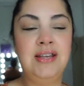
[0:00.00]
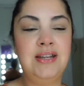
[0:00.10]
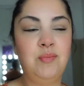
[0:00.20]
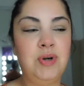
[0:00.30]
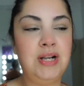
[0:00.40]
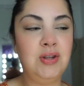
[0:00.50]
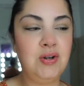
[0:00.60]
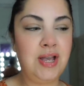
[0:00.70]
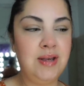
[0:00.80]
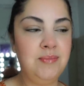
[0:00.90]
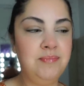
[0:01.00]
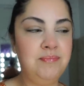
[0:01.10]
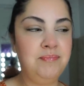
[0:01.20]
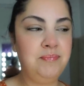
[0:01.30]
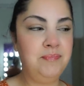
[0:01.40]
and then when I look at
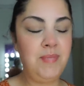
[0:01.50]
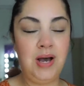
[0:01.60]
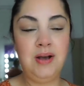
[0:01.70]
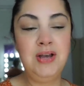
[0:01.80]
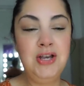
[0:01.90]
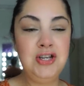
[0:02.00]
uh,